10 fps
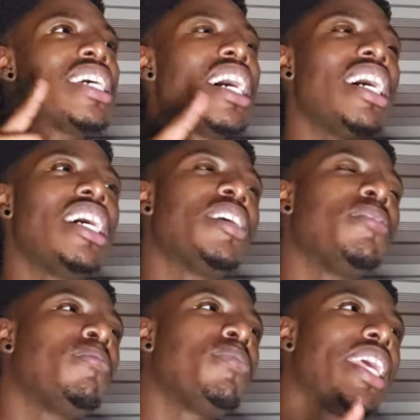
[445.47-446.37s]

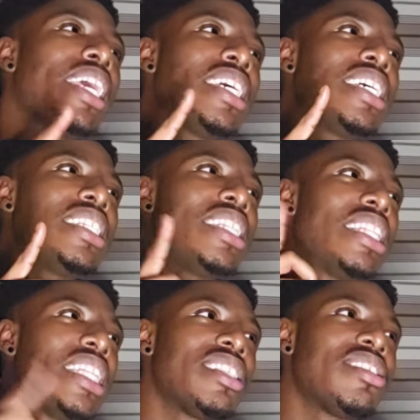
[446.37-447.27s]
um, is that
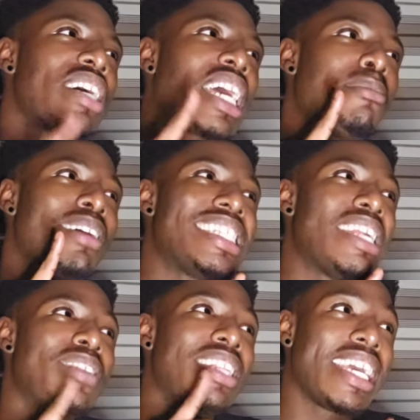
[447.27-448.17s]
this song came out
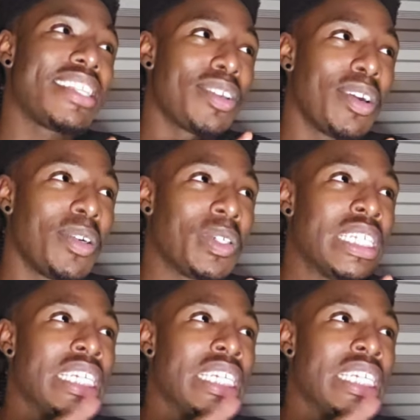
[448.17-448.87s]
seven days ago